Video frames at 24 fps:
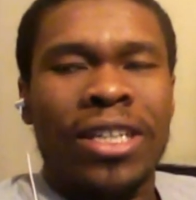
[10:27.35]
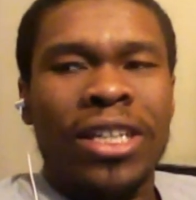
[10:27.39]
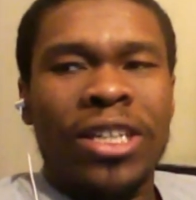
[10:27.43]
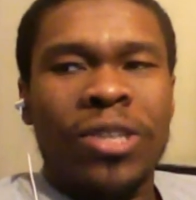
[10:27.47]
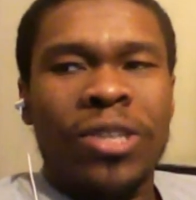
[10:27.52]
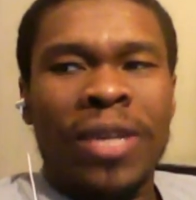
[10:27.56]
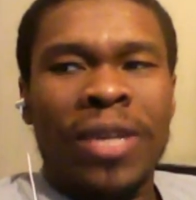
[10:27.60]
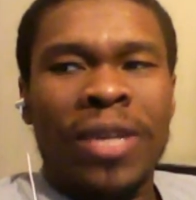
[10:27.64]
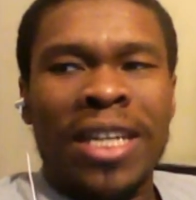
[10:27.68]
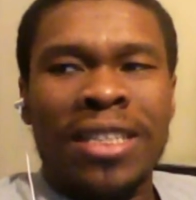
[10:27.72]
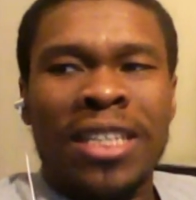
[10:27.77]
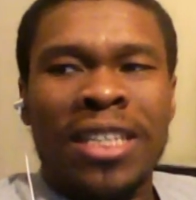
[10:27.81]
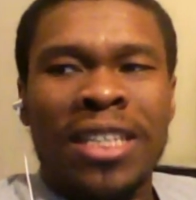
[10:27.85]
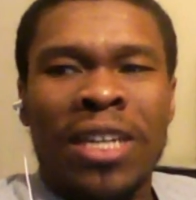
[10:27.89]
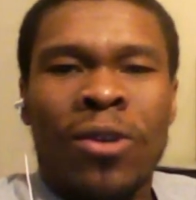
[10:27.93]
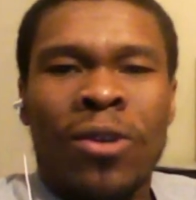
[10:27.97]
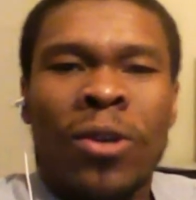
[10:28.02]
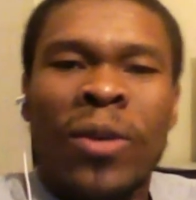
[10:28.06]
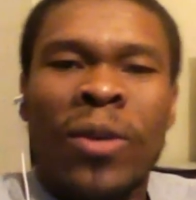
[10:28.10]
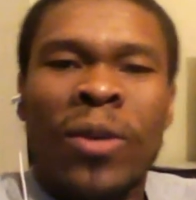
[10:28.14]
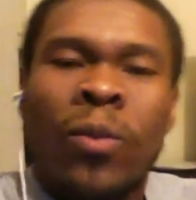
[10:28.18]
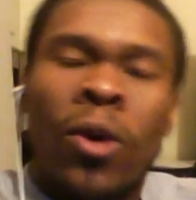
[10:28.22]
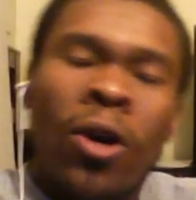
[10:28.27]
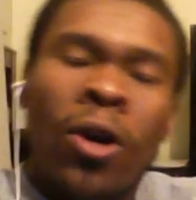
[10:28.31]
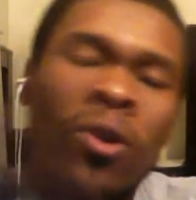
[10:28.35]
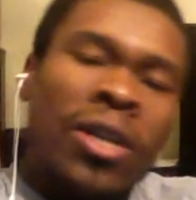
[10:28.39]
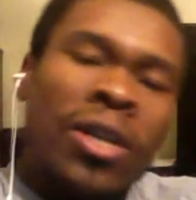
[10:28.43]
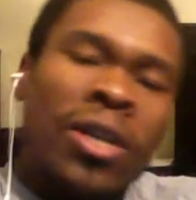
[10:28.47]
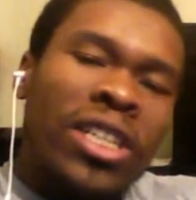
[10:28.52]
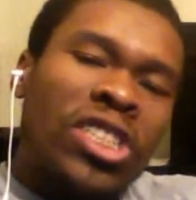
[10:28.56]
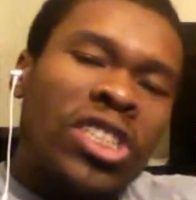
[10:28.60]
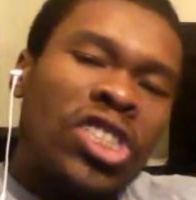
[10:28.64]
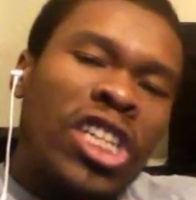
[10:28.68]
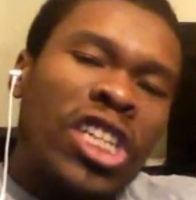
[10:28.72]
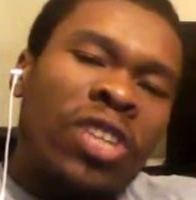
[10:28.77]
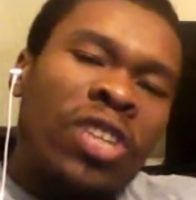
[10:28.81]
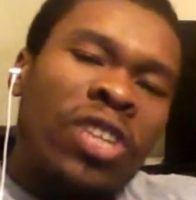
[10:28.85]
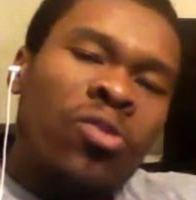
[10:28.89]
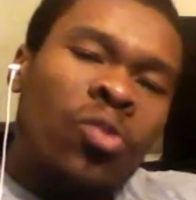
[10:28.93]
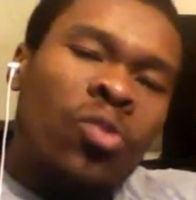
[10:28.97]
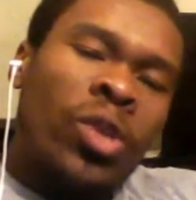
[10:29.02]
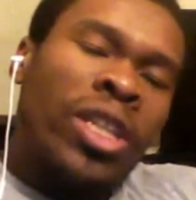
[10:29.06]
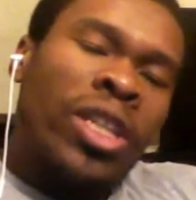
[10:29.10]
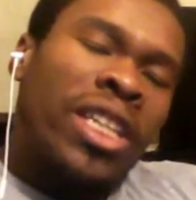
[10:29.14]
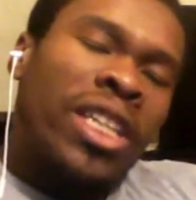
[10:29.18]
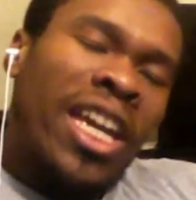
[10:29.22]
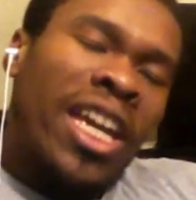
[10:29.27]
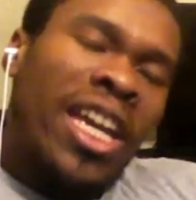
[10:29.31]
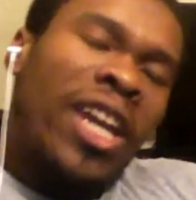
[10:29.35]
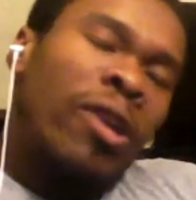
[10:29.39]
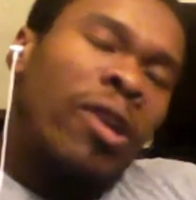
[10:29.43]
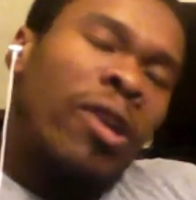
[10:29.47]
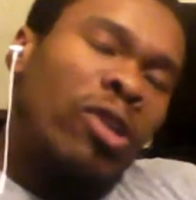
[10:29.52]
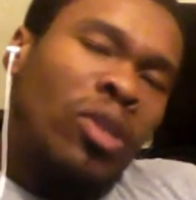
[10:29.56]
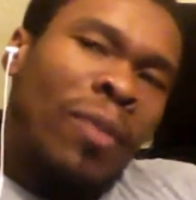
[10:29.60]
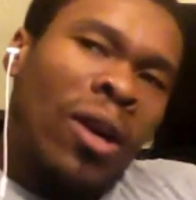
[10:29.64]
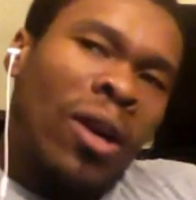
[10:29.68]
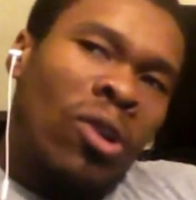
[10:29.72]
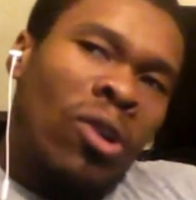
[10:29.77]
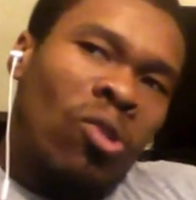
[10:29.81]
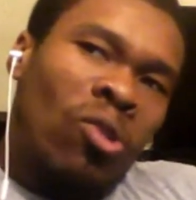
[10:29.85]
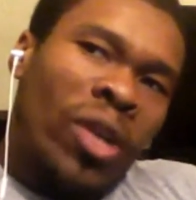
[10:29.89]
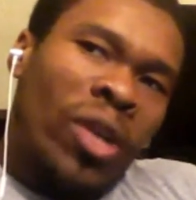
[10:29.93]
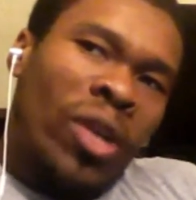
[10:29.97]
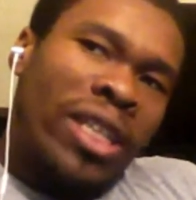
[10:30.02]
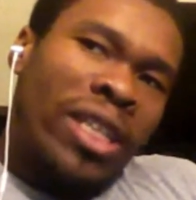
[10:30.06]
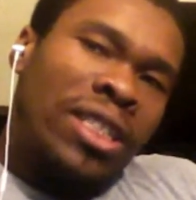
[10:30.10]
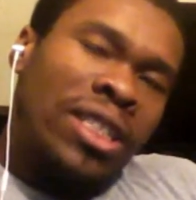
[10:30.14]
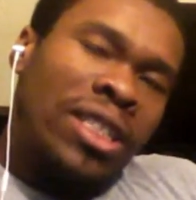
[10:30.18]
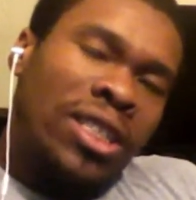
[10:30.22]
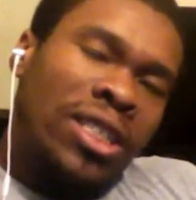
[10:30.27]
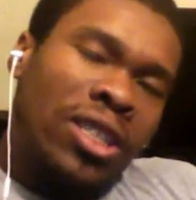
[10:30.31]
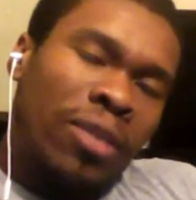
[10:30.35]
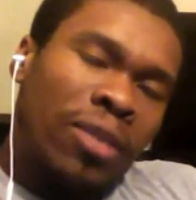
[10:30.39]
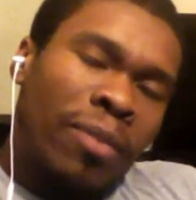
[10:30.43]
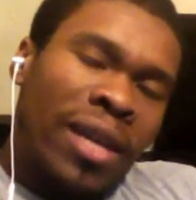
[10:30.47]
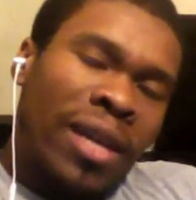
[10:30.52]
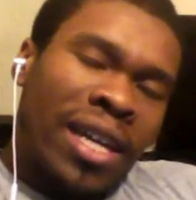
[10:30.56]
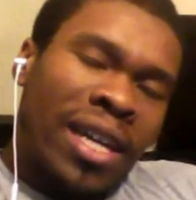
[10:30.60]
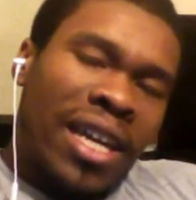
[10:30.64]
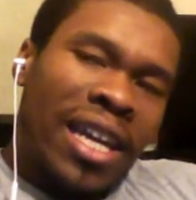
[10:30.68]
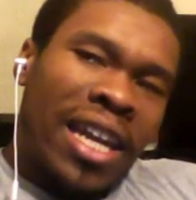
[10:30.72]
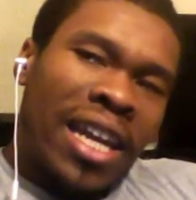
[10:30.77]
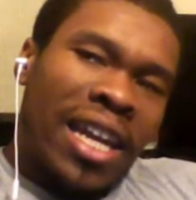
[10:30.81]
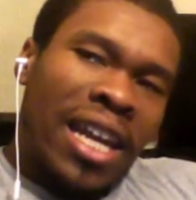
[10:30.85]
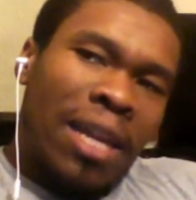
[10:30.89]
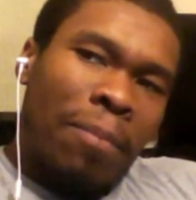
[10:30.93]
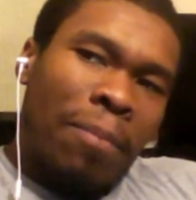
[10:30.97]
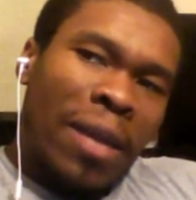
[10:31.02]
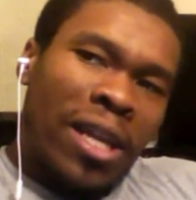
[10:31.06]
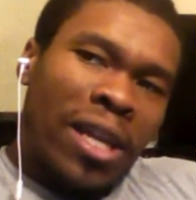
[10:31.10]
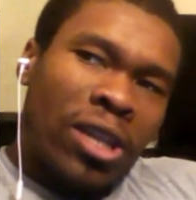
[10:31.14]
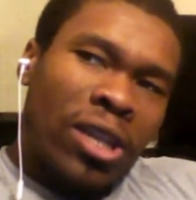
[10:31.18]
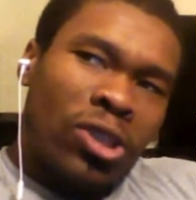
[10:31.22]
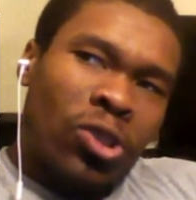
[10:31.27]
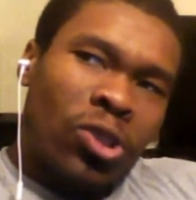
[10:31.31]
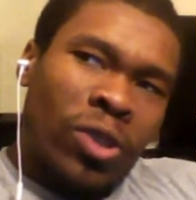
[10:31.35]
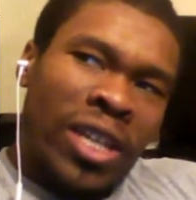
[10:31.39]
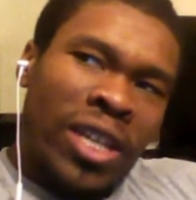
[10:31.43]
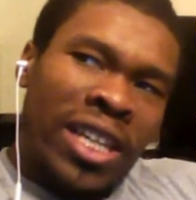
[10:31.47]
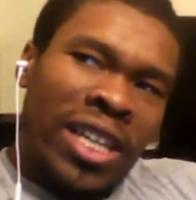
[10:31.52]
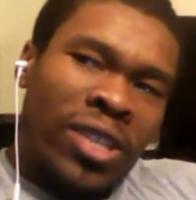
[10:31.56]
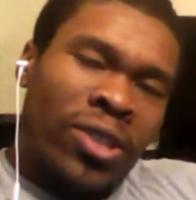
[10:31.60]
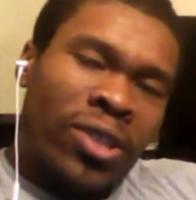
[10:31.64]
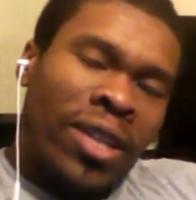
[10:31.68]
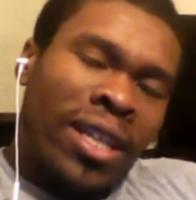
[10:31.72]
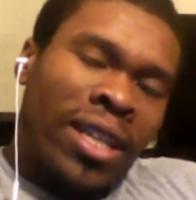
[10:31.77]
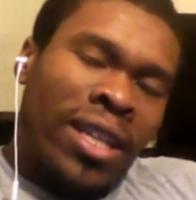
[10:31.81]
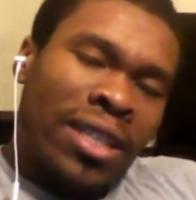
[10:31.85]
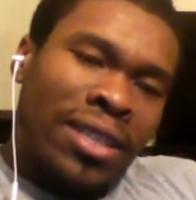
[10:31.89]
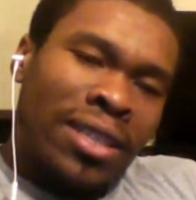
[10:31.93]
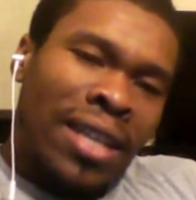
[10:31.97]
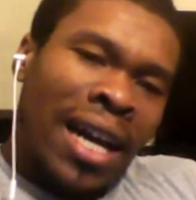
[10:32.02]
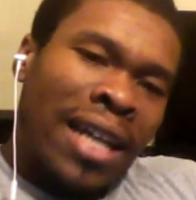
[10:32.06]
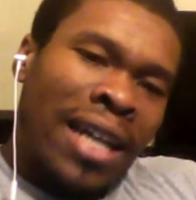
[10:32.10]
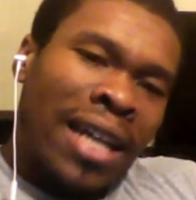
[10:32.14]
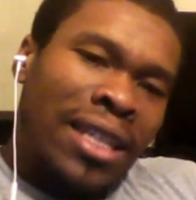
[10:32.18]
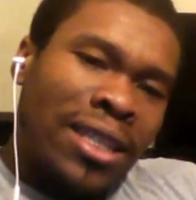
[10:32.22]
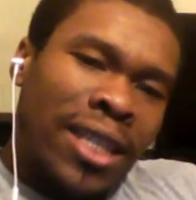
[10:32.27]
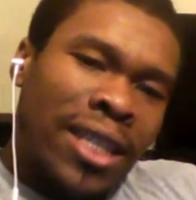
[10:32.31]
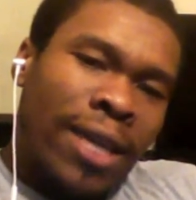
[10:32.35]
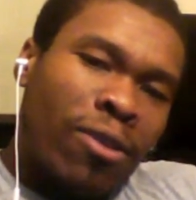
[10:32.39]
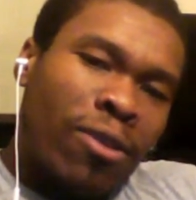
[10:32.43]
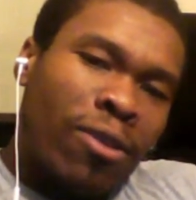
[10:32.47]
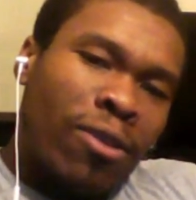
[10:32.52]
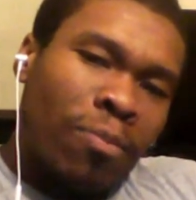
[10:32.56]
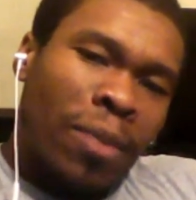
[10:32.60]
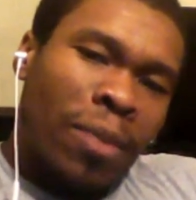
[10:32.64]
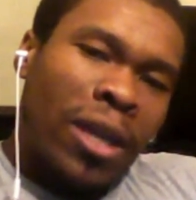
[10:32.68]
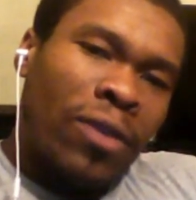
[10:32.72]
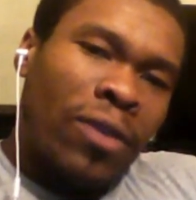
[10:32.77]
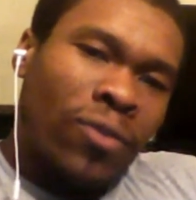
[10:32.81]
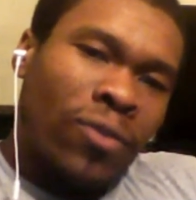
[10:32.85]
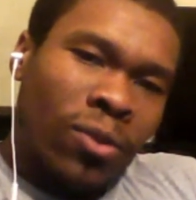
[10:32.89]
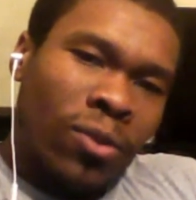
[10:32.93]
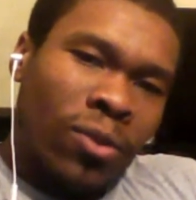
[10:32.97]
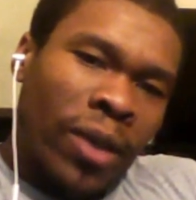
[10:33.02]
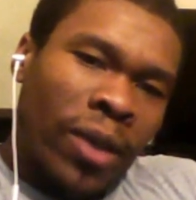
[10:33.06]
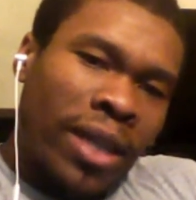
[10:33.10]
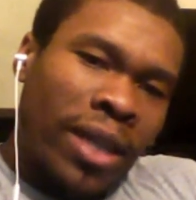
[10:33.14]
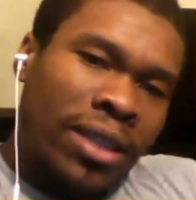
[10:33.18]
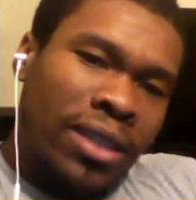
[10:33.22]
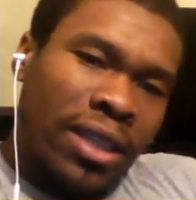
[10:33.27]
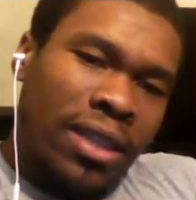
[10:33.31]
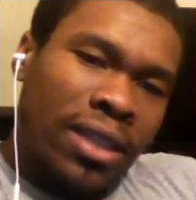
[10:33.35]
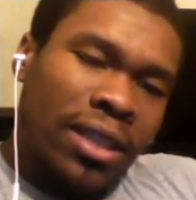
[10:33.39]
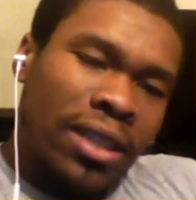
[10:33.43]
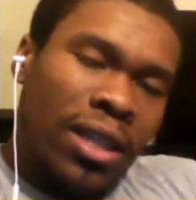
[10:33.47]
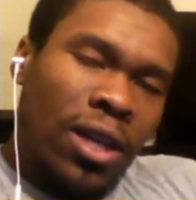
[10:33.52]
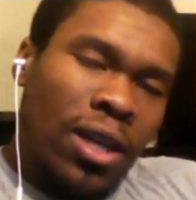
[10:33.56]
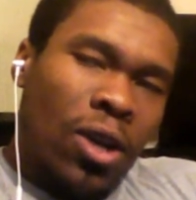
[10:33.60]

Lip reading: You can't say, okay, well, CNN really cares about racism and making sure the internet is not a safe space for racists,